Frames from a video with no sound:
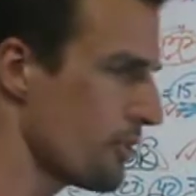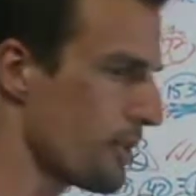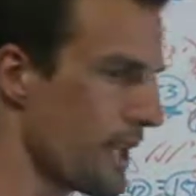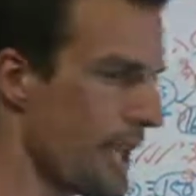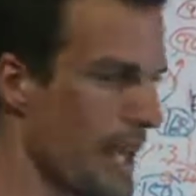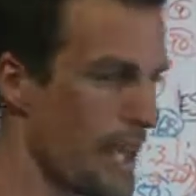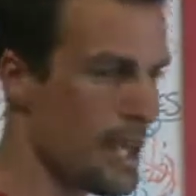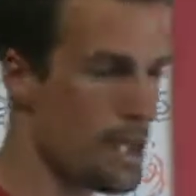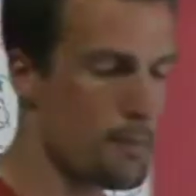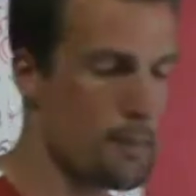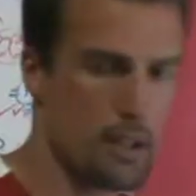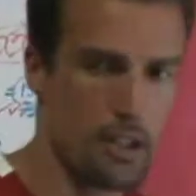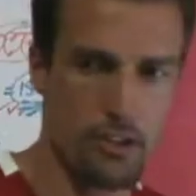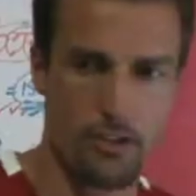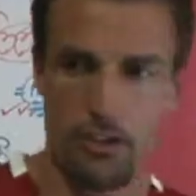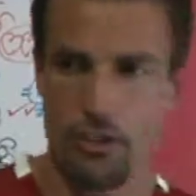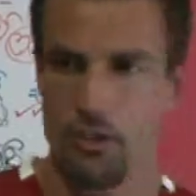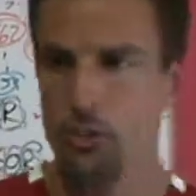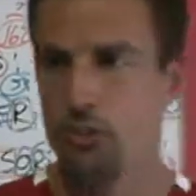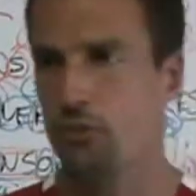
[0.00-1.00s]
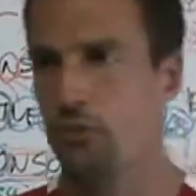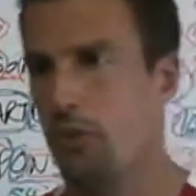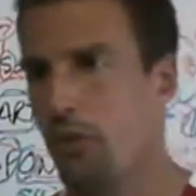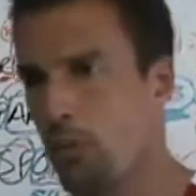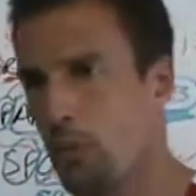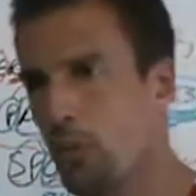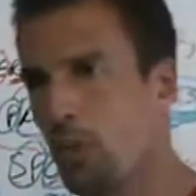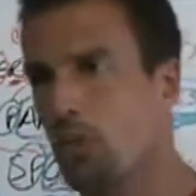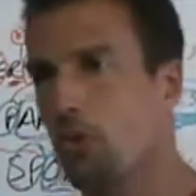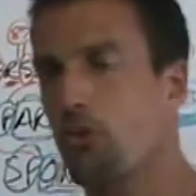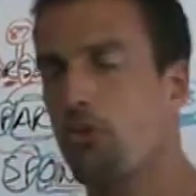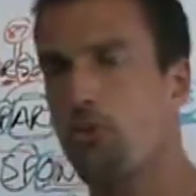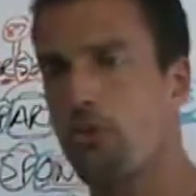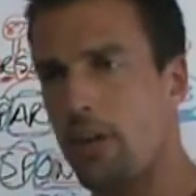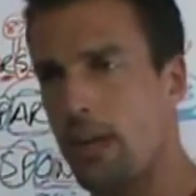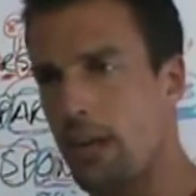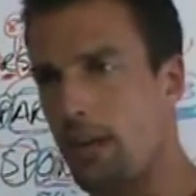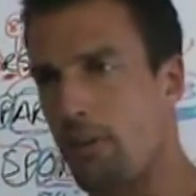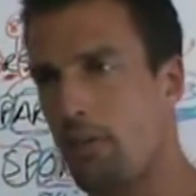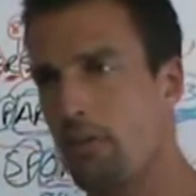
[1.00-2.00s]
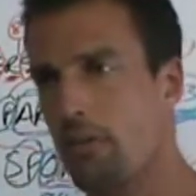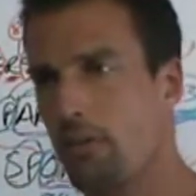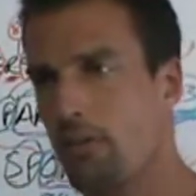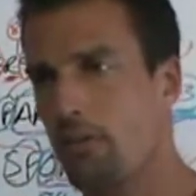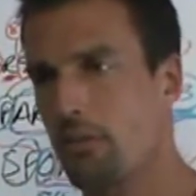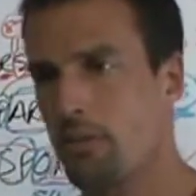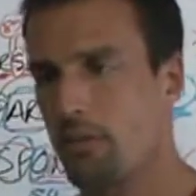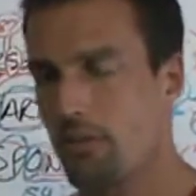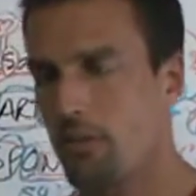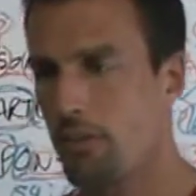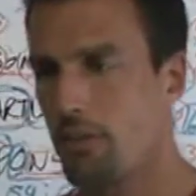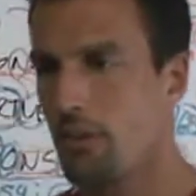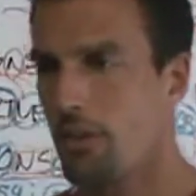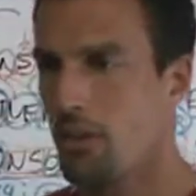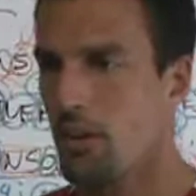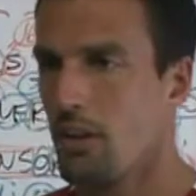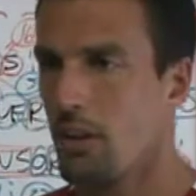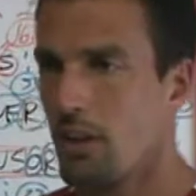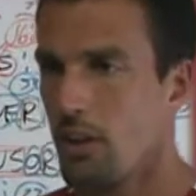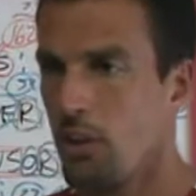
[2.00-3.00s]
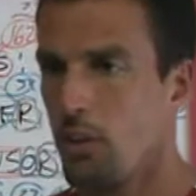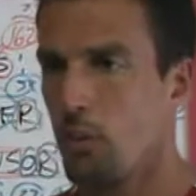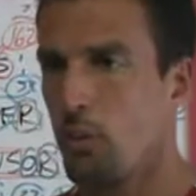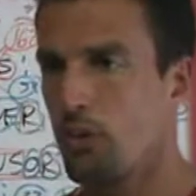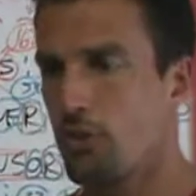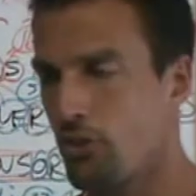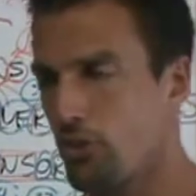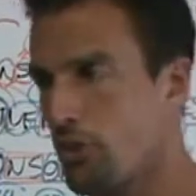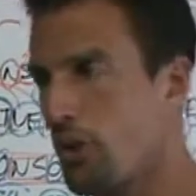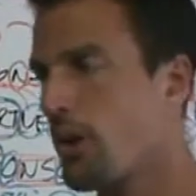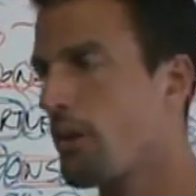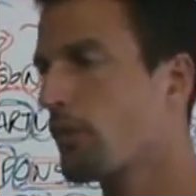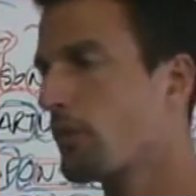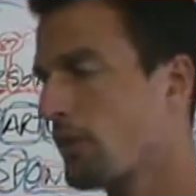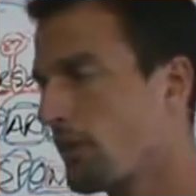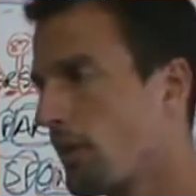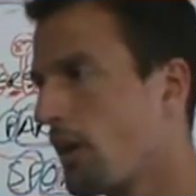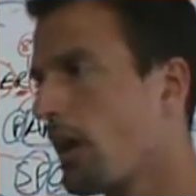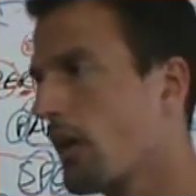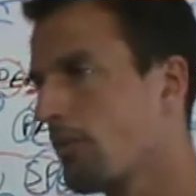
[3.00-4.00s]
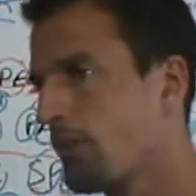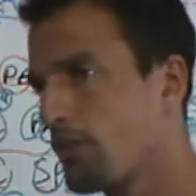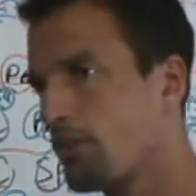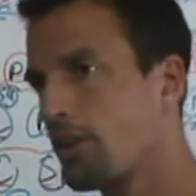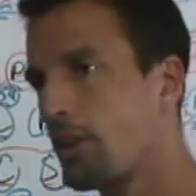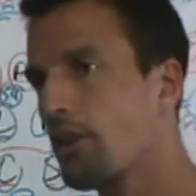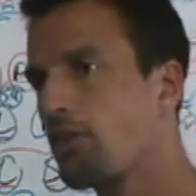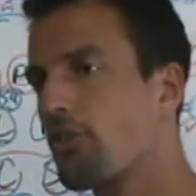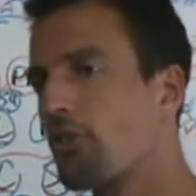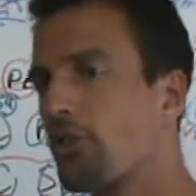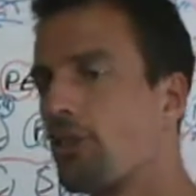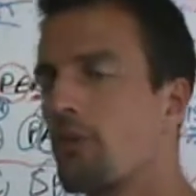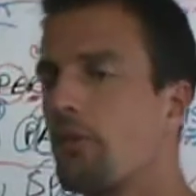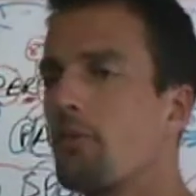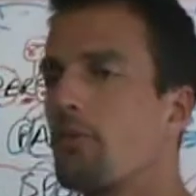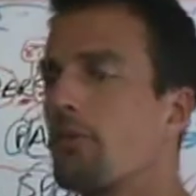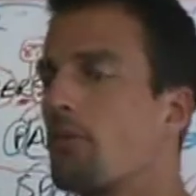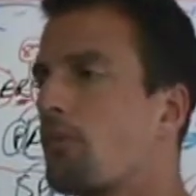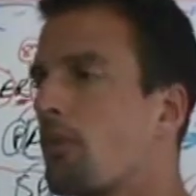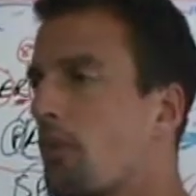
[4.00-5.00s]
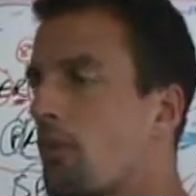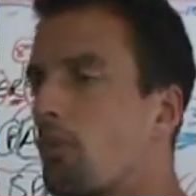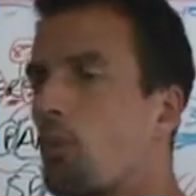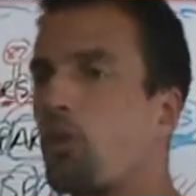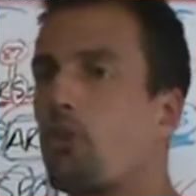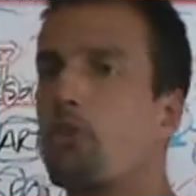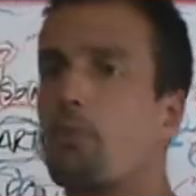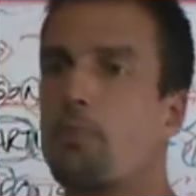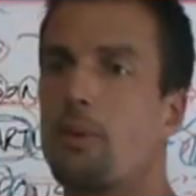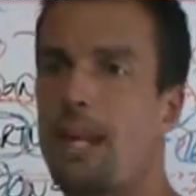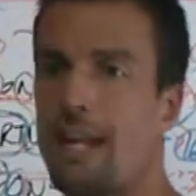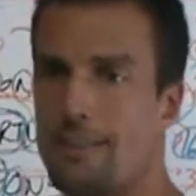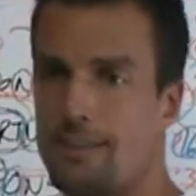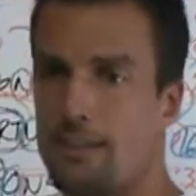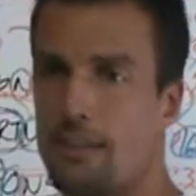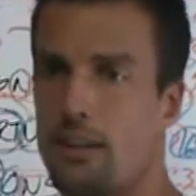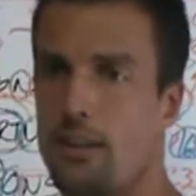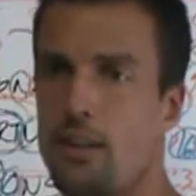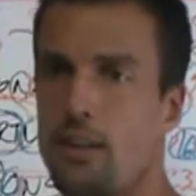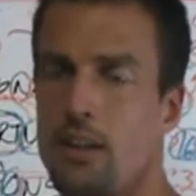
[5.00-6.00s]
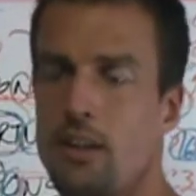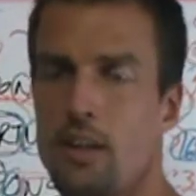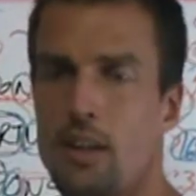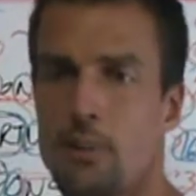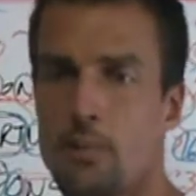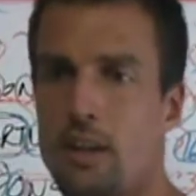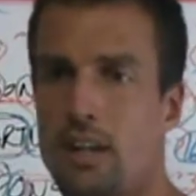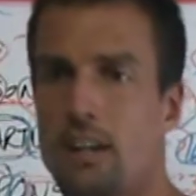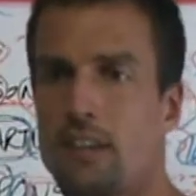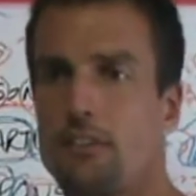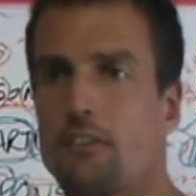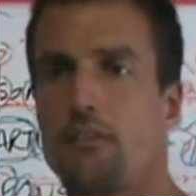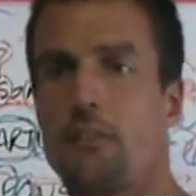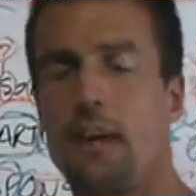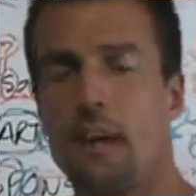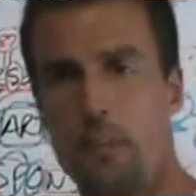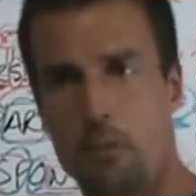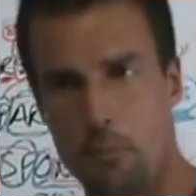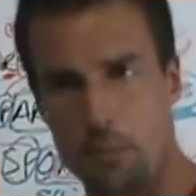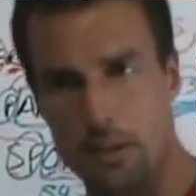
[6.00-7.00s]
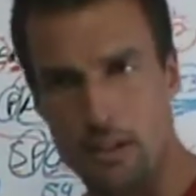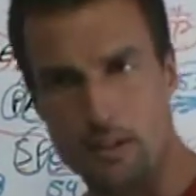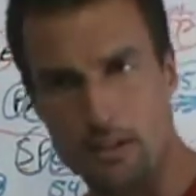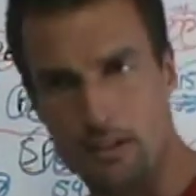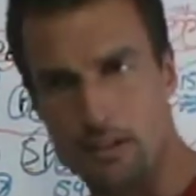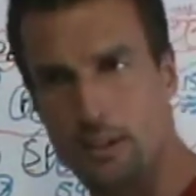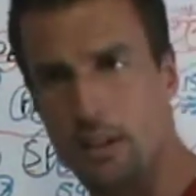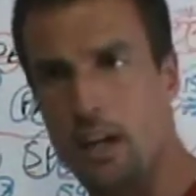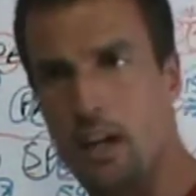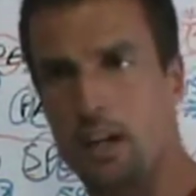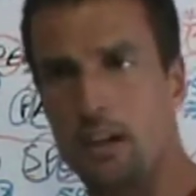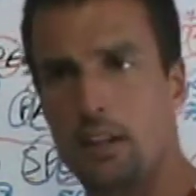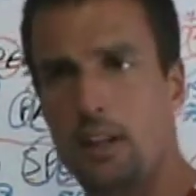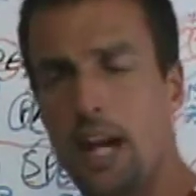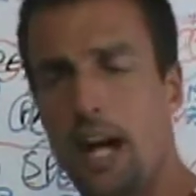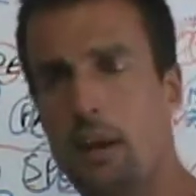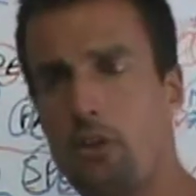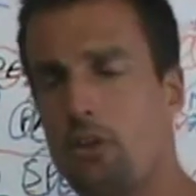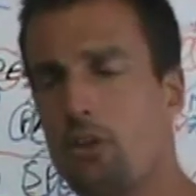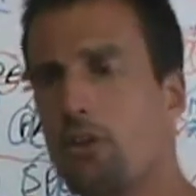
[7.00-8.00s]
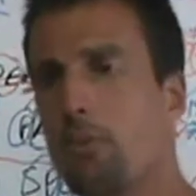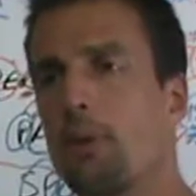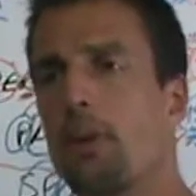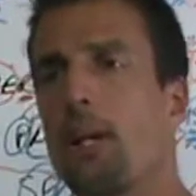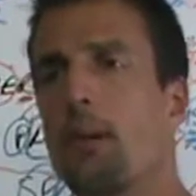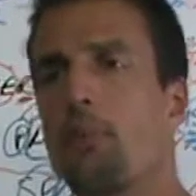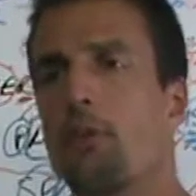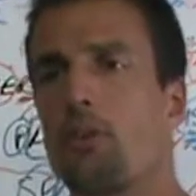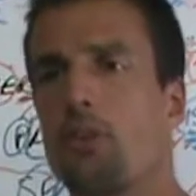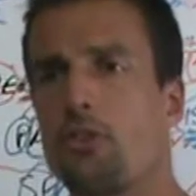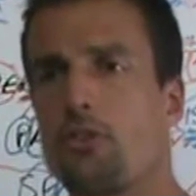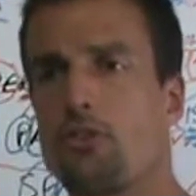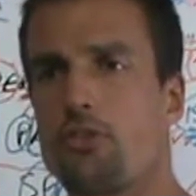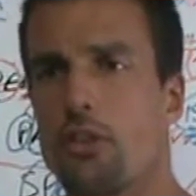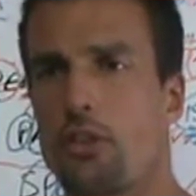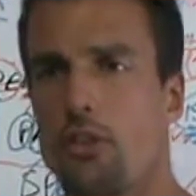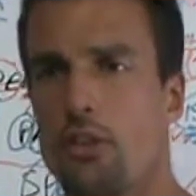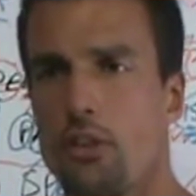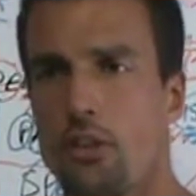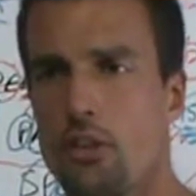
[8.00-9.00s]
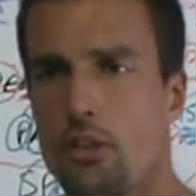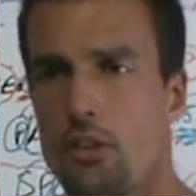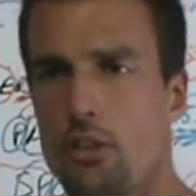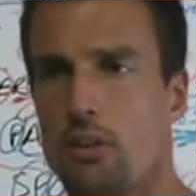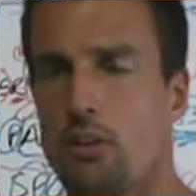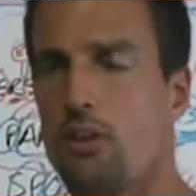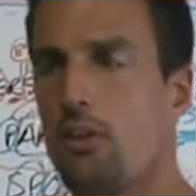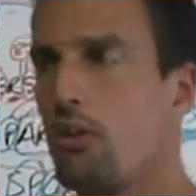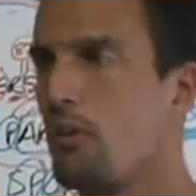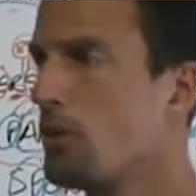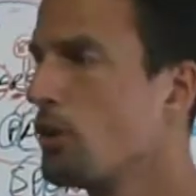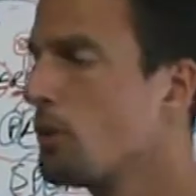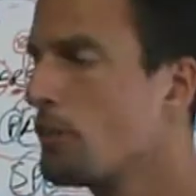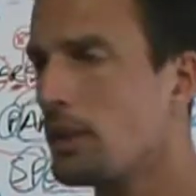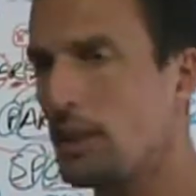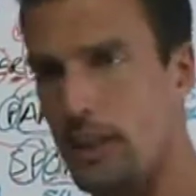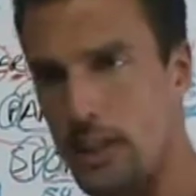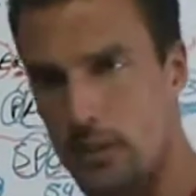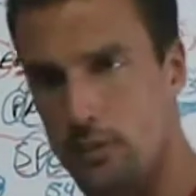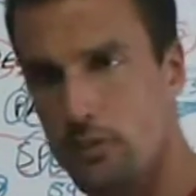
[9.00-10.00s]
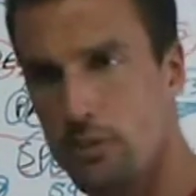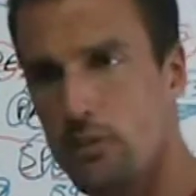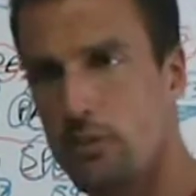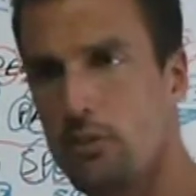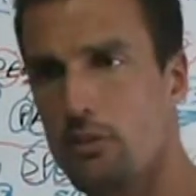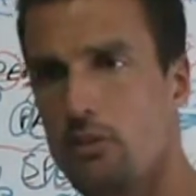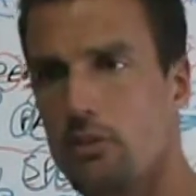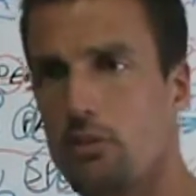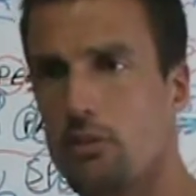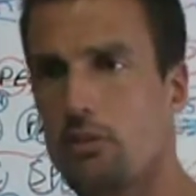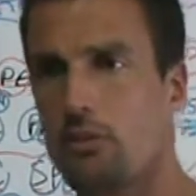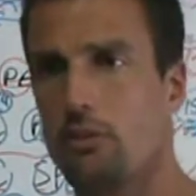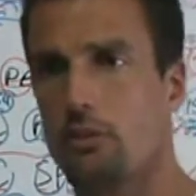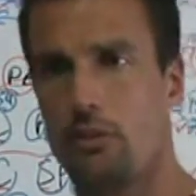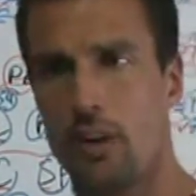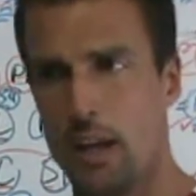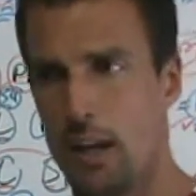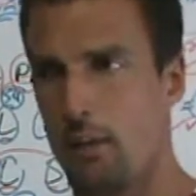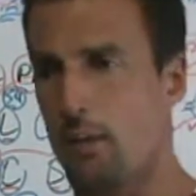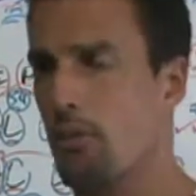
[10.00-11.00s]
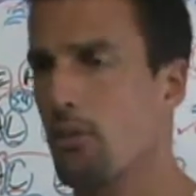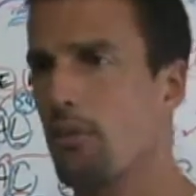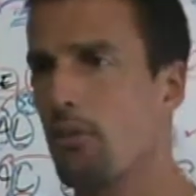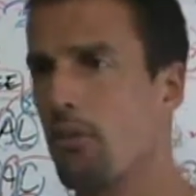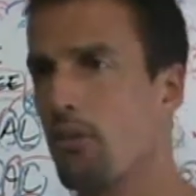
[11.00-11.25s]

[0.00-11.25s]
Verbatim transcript: you can, because this is for the world's faith, which is obviously in turn for the world's blessing, because faith pleases God. How did you become a Christian? You believed. Faith.